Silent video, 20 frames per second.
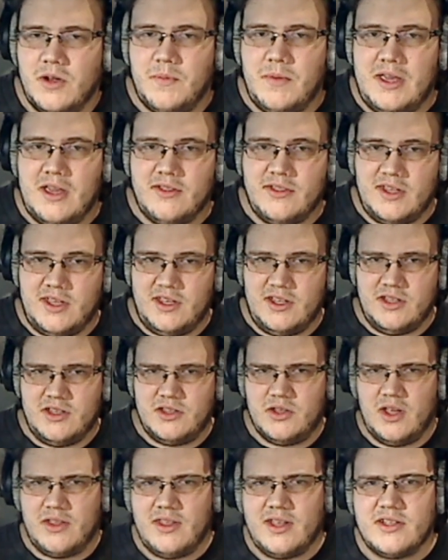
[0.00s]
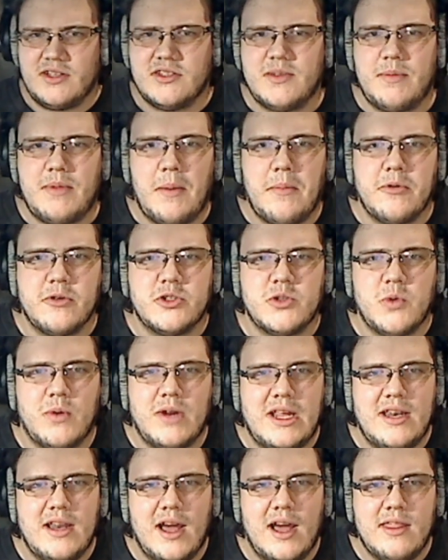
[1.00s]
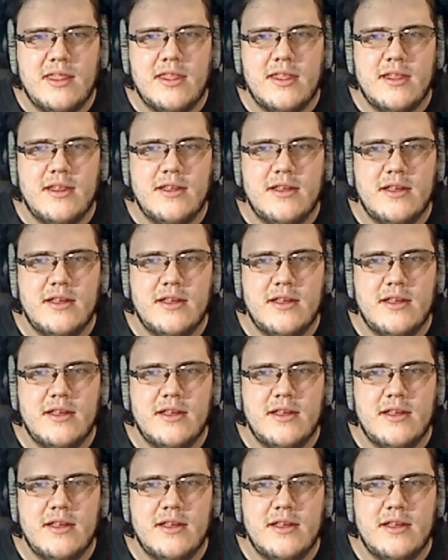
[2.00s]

to be on the, I think it's September 29th.